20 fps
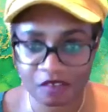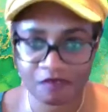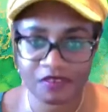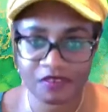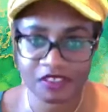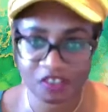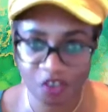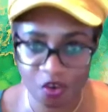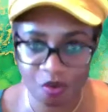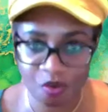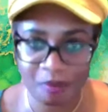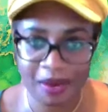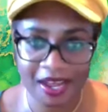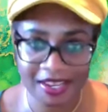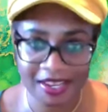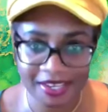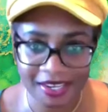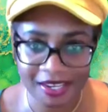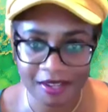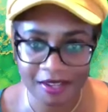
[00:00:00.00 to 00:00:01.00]
your physical
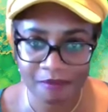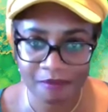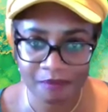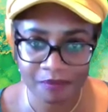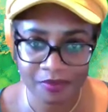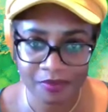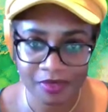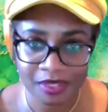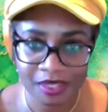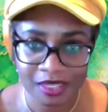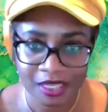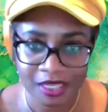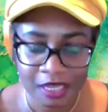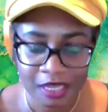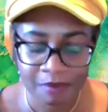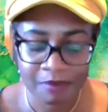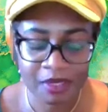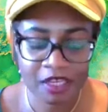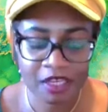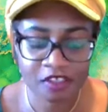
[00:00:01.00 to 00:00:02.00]
body.
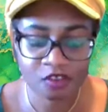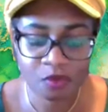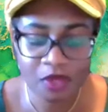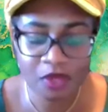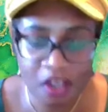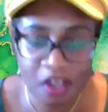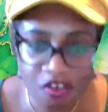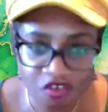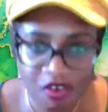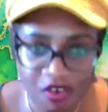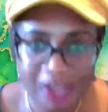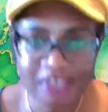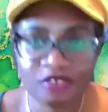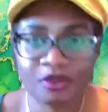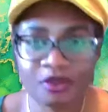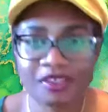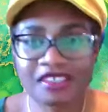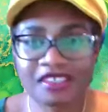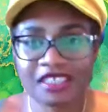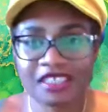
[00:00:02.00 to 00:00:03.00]
Because we're not trying to
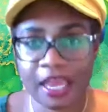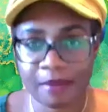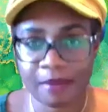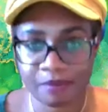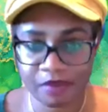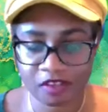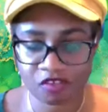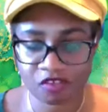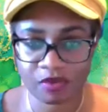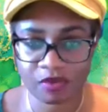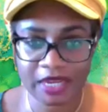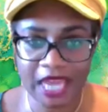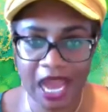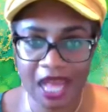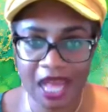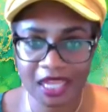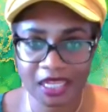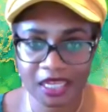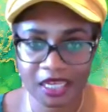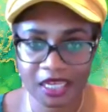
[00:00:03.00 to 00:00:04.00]
escape this
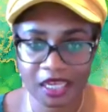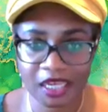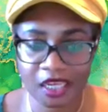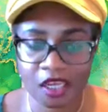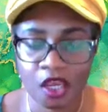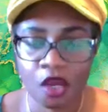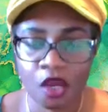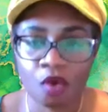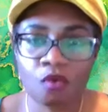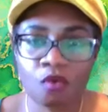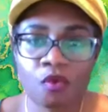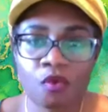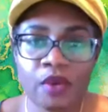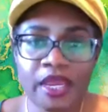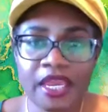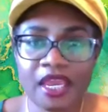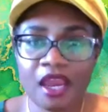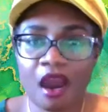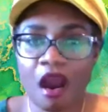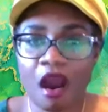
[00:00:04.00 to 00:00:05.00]
reality.
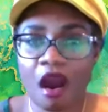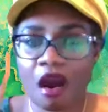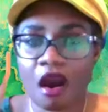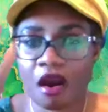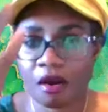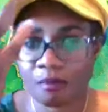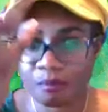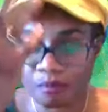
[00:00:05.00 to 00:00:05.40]
We are